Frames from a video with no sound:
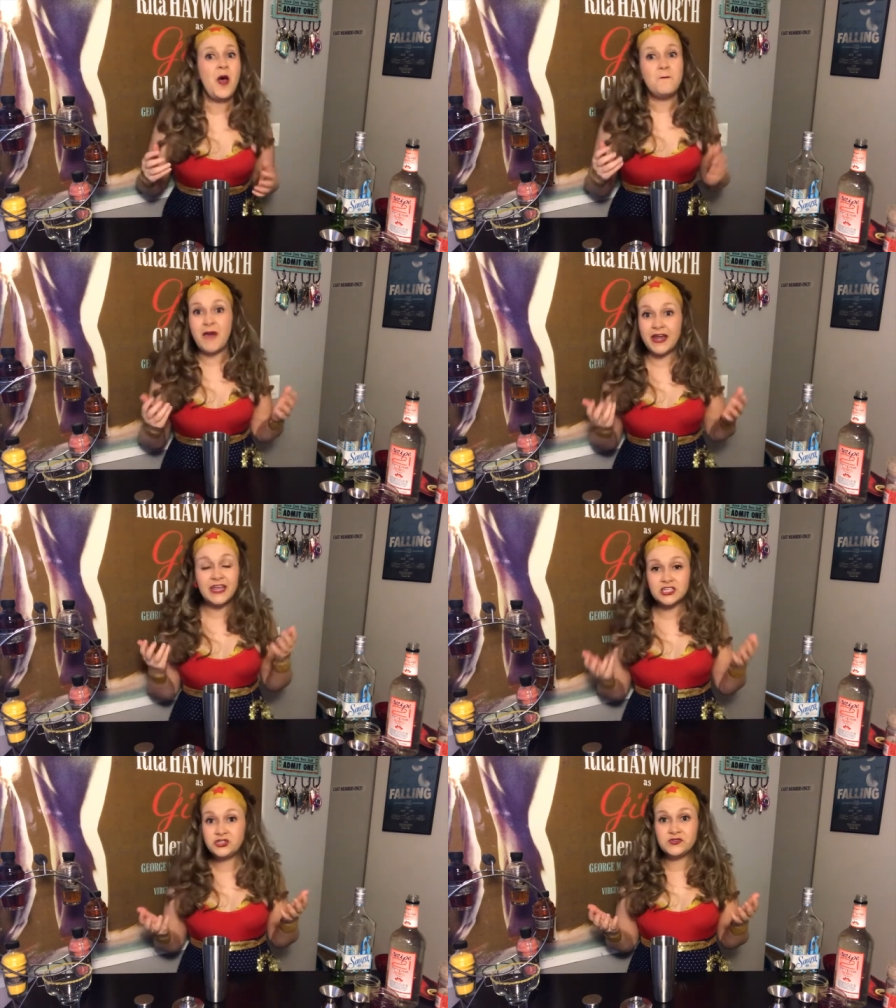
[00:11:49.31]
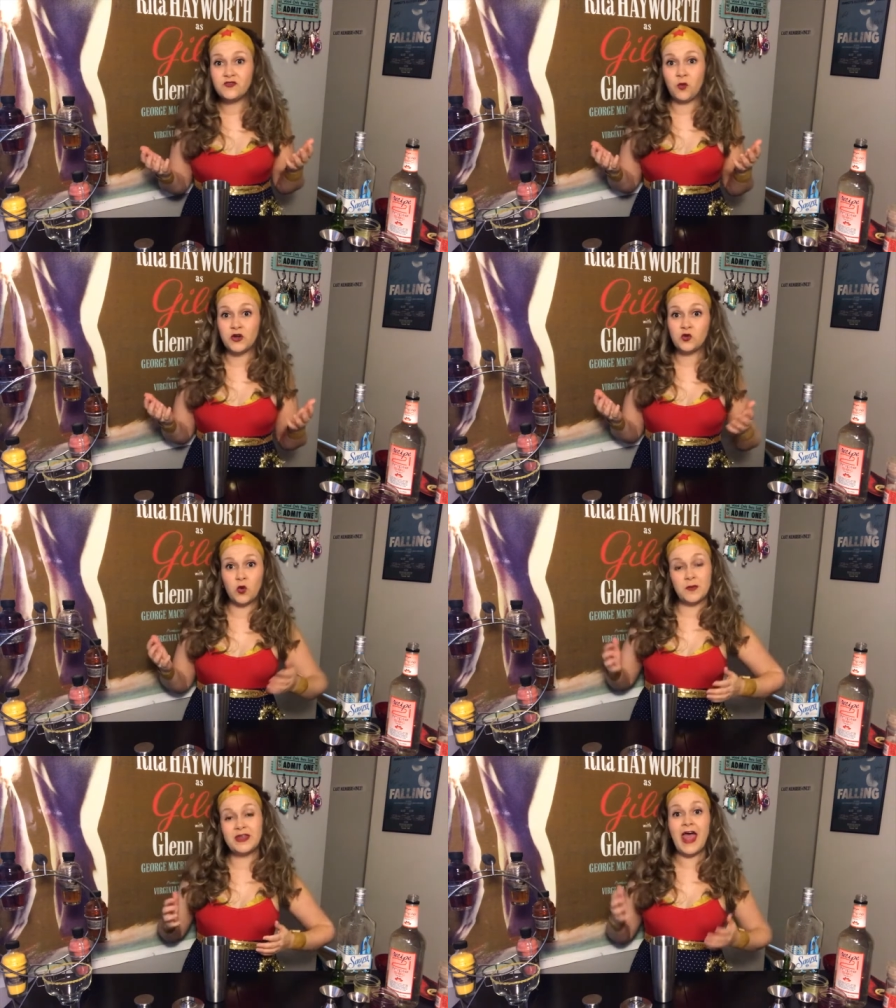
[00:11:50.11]
Many issues of Wonder
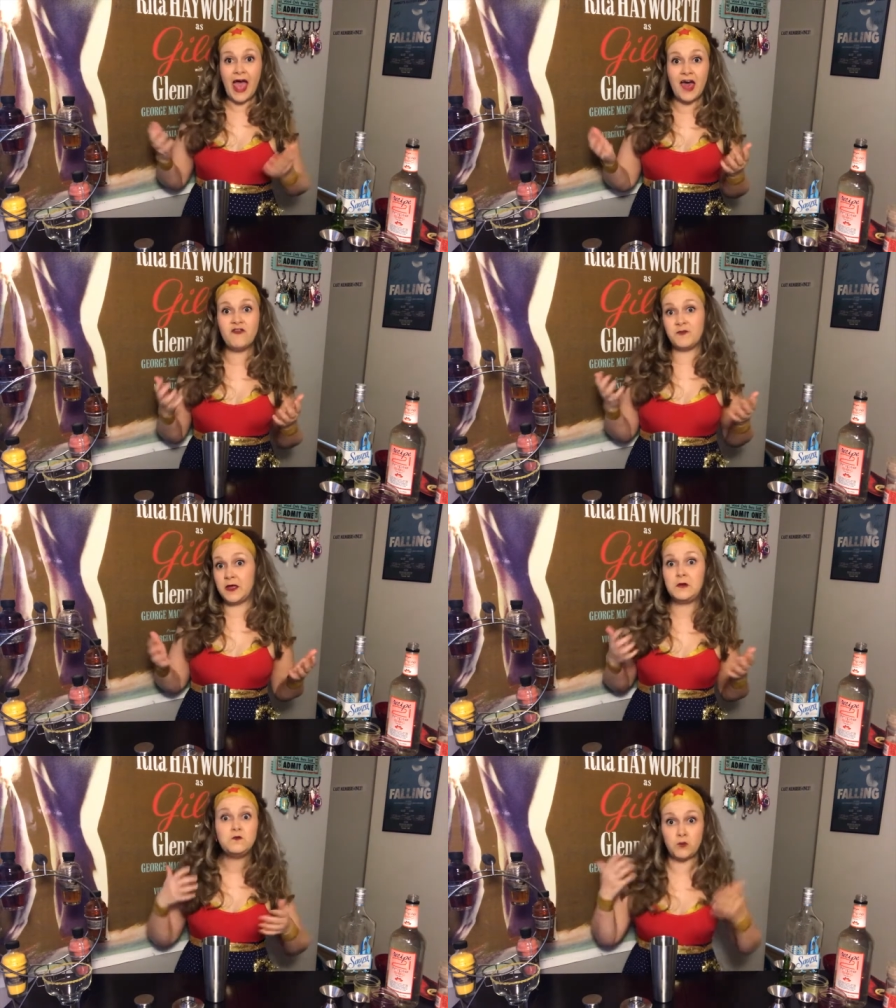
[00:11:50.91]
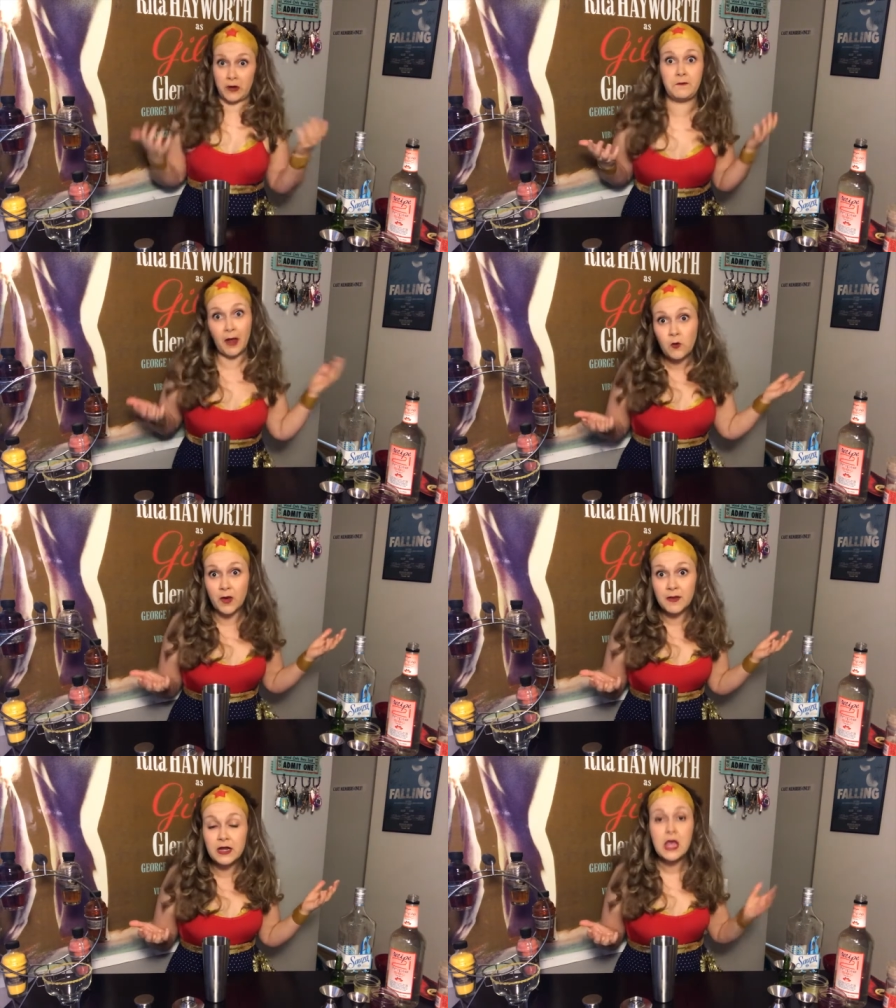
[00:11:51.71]
Woman have been written by
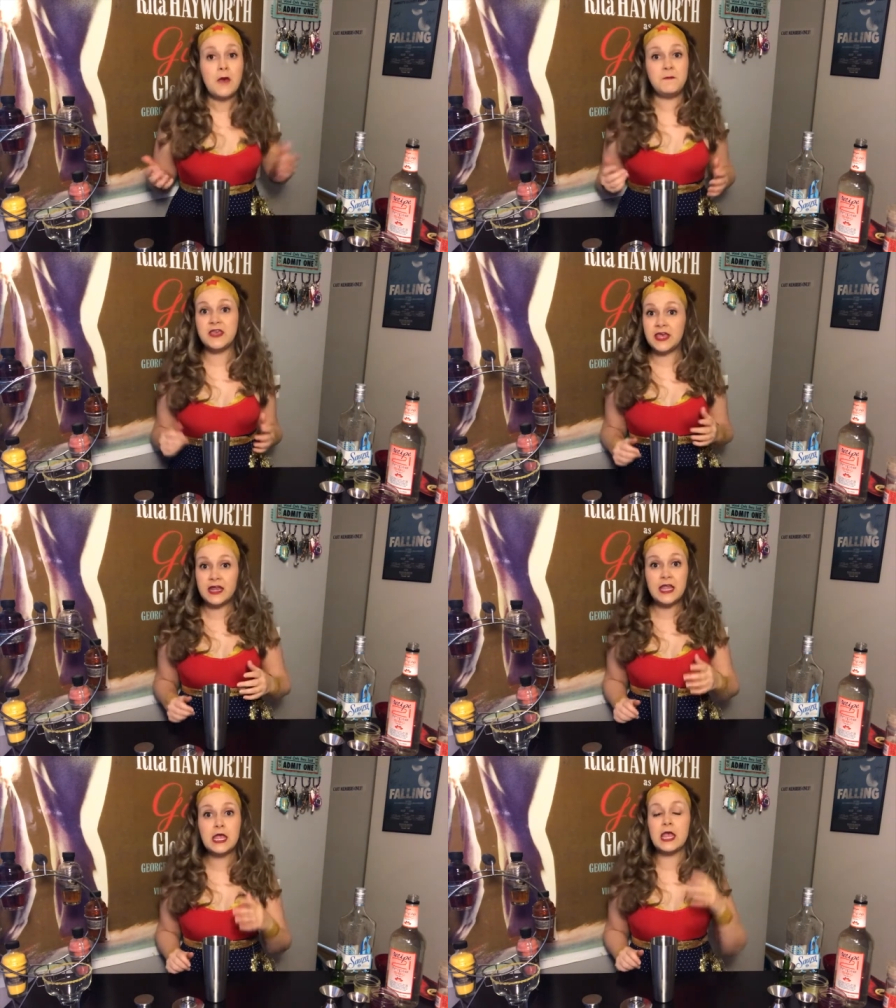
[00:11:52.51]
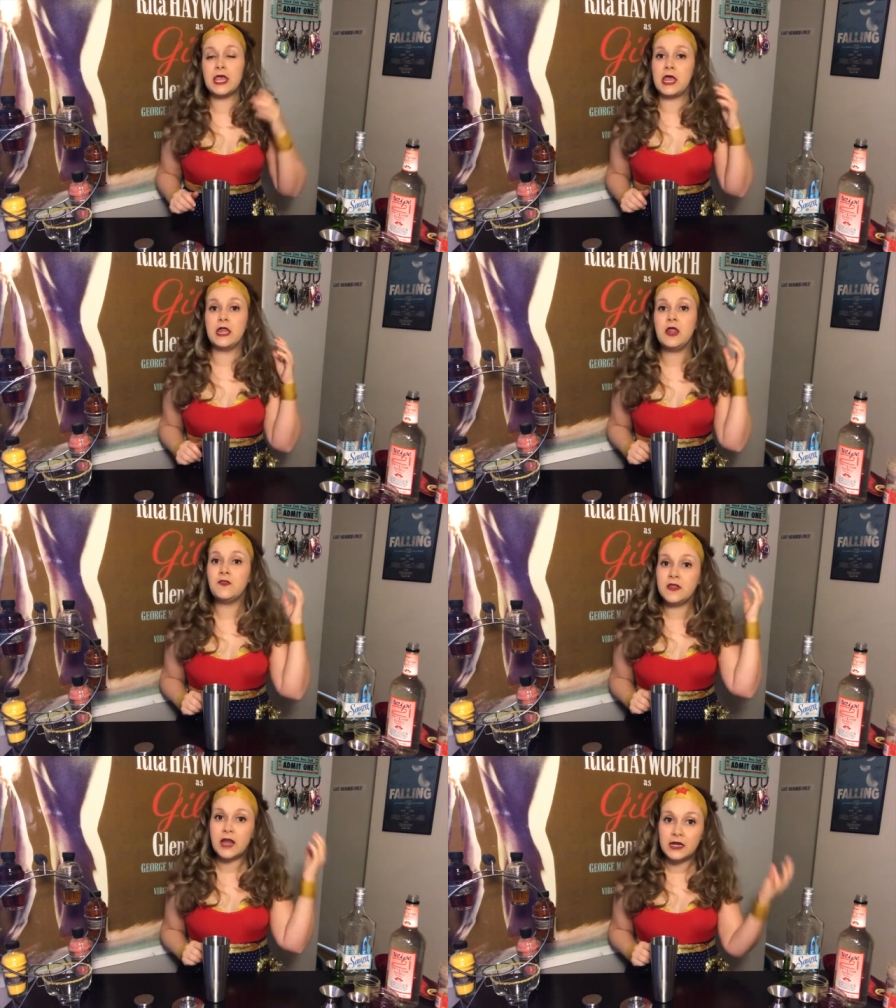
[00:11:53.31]
women, beginning in
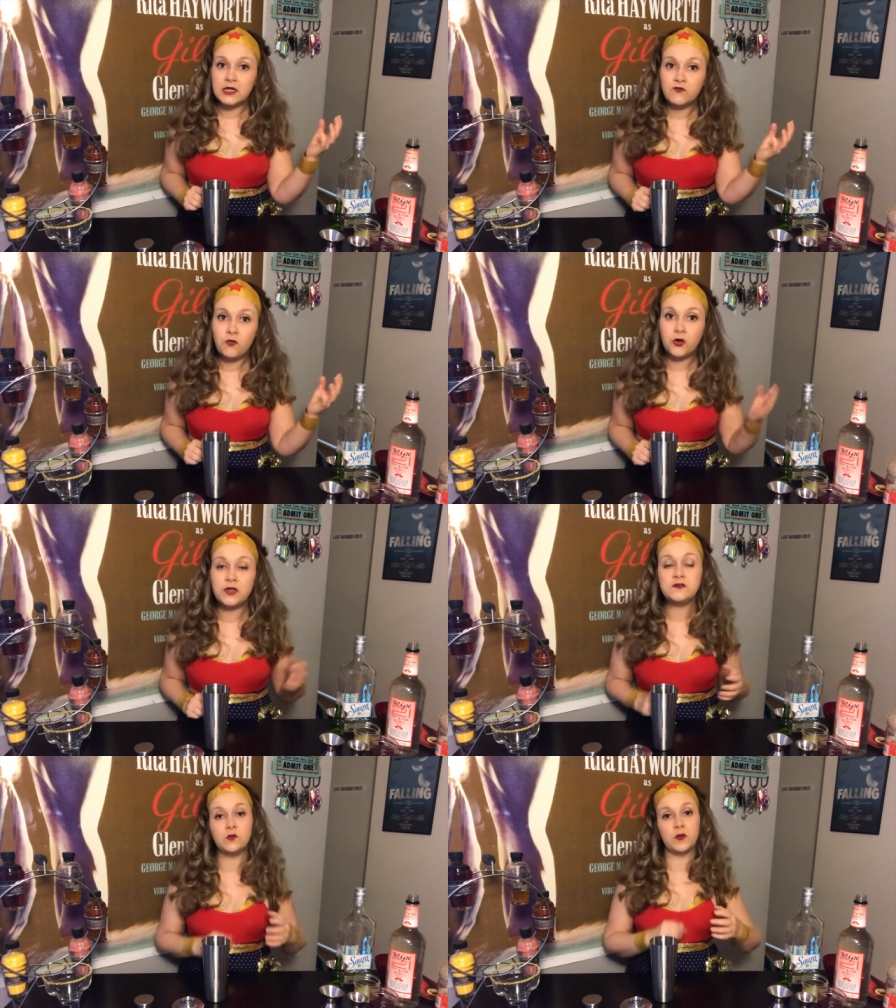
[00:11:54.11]
the 1940s